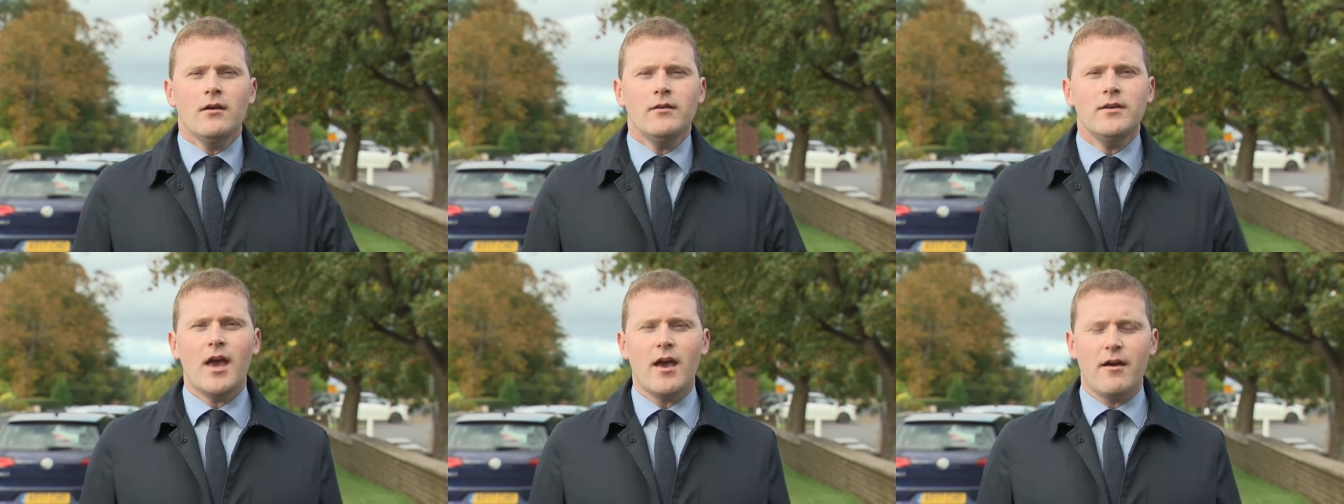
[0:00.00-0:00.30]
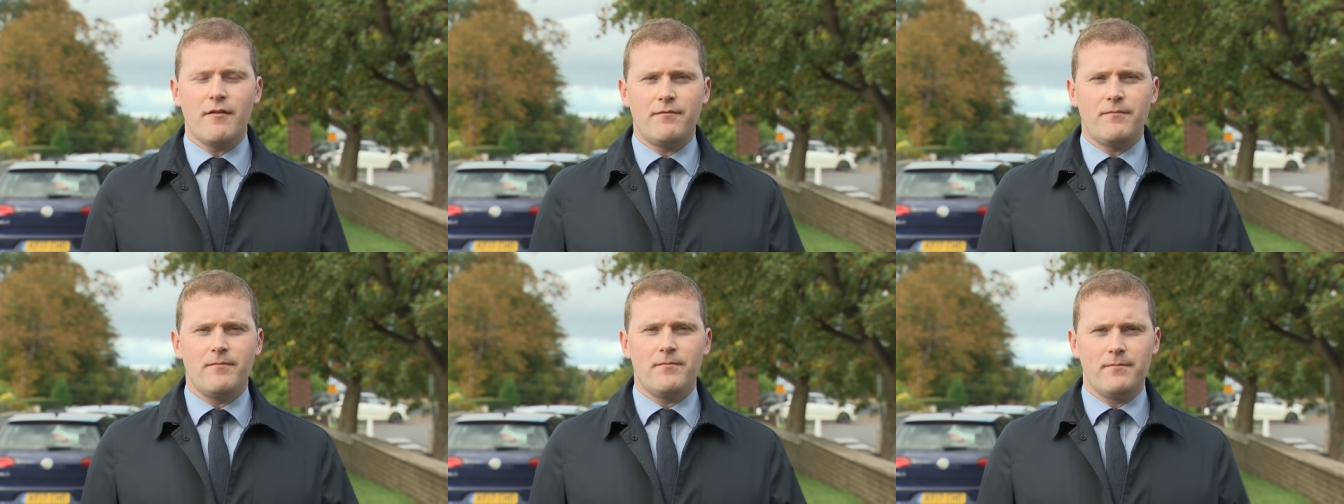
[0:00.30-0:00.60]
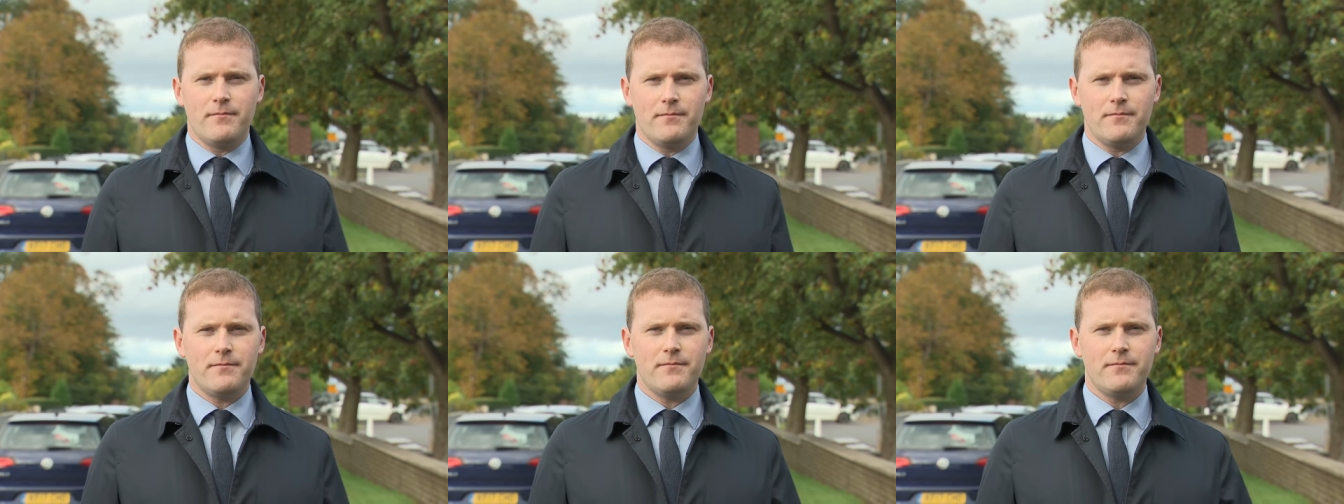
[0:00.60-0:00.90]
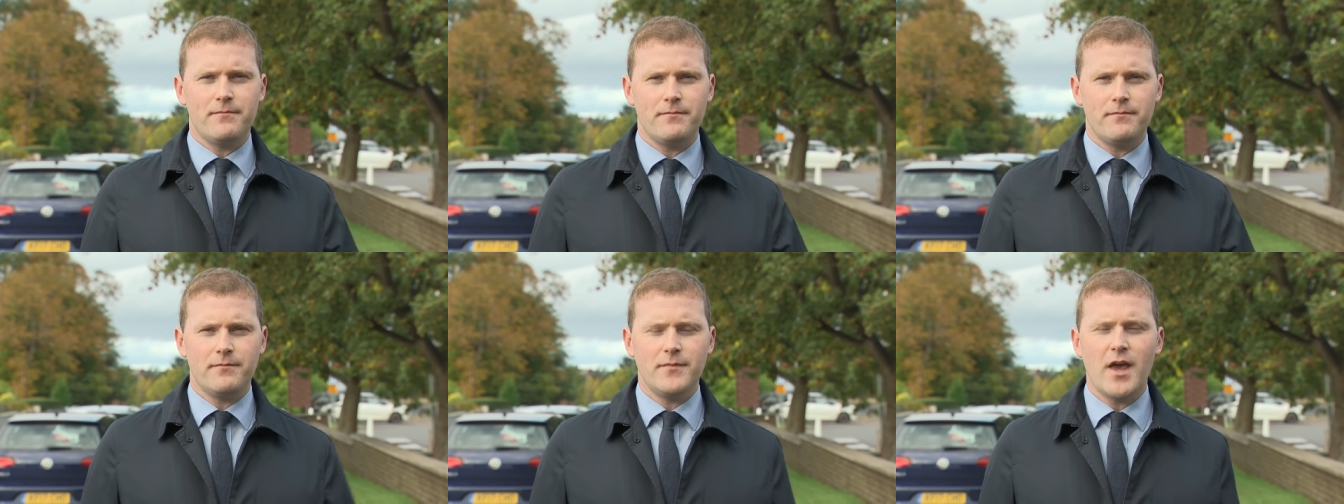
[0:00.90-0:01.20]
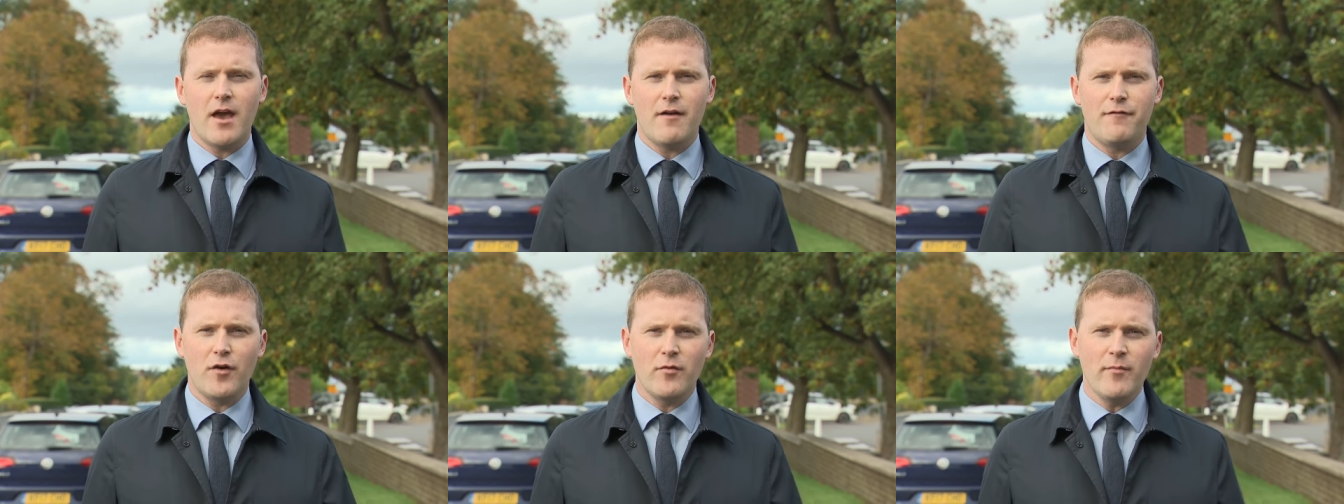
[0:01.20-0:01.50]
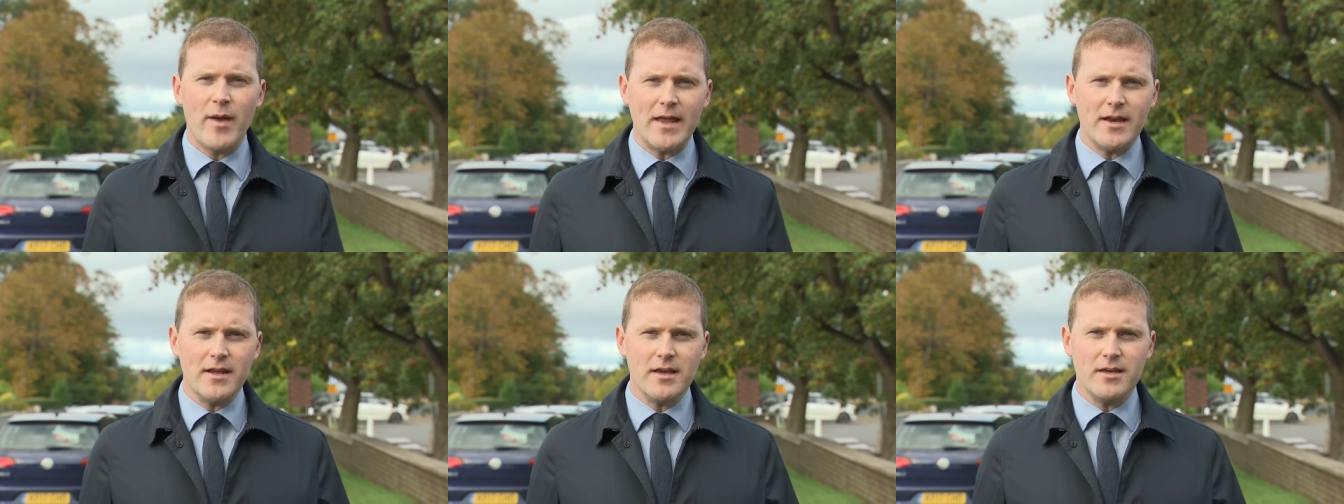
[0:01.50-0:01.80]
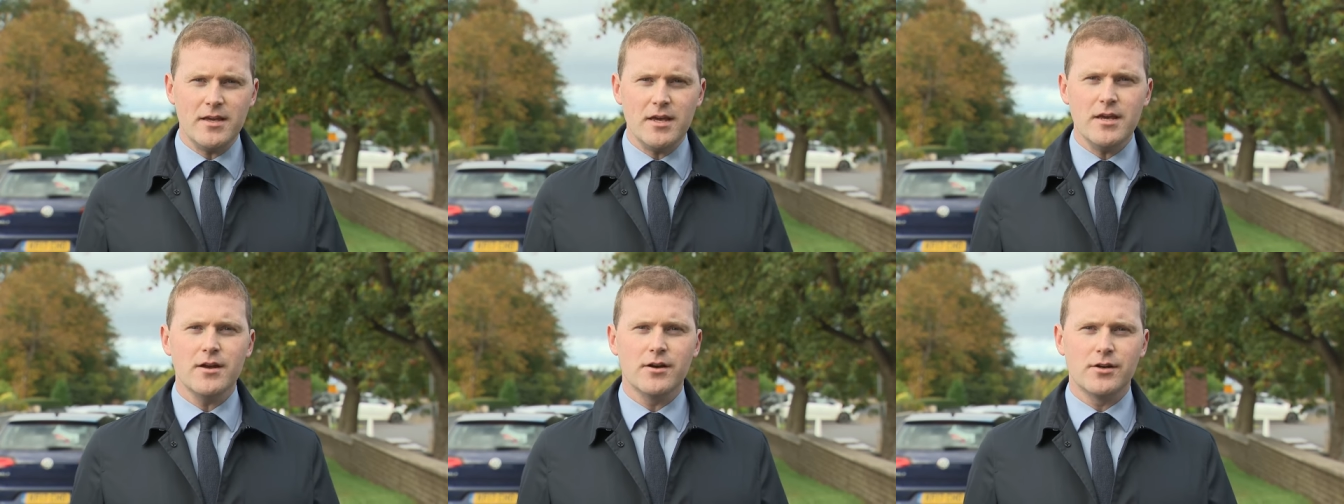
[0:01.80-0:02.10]
Yeah, yeah, for many
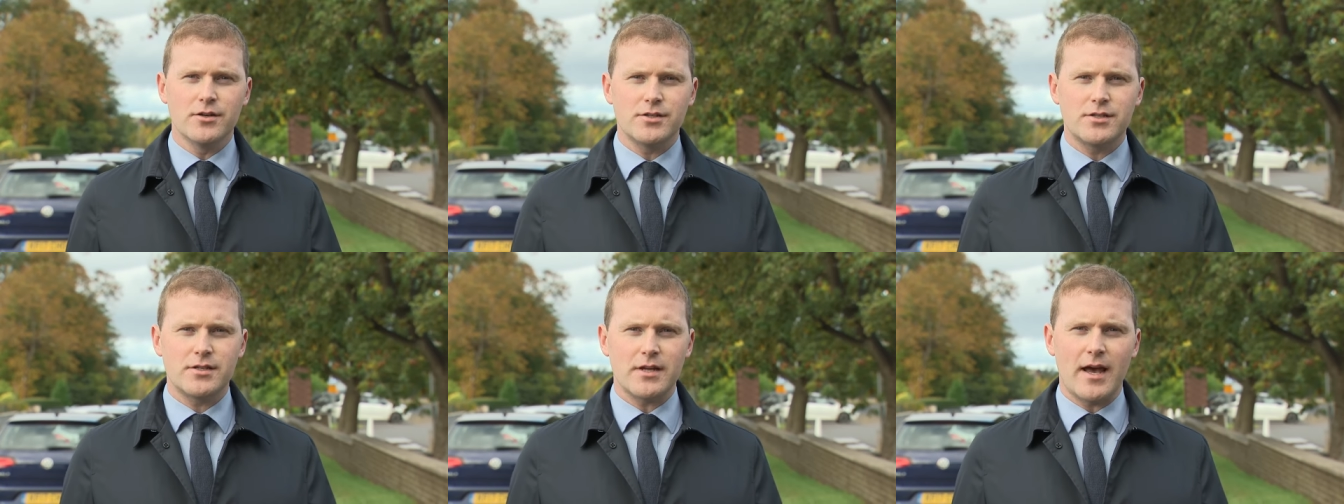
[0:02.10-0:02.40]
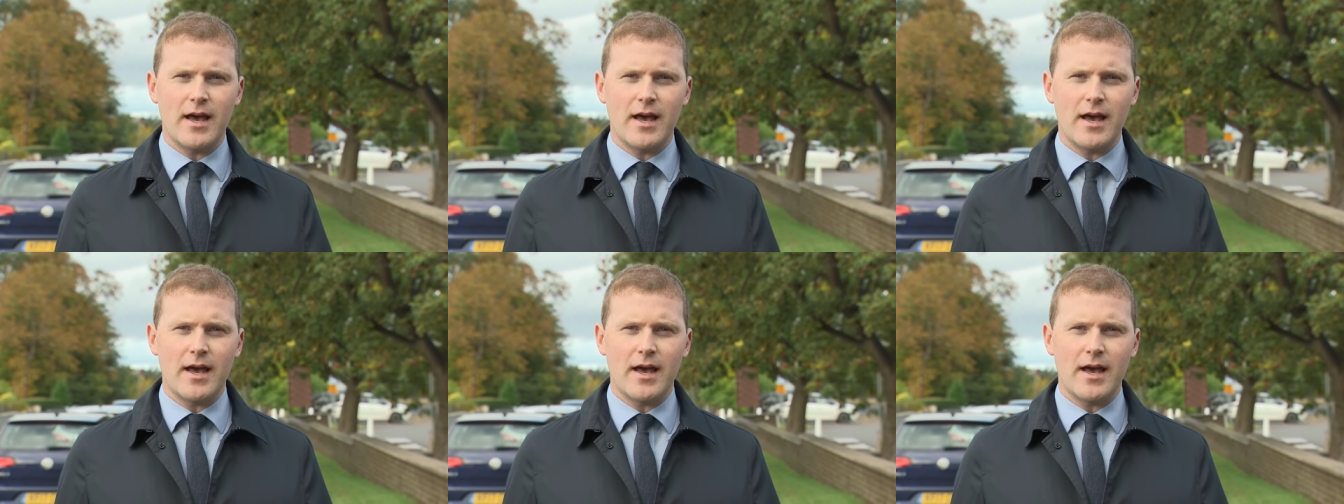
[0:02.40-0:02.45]
years,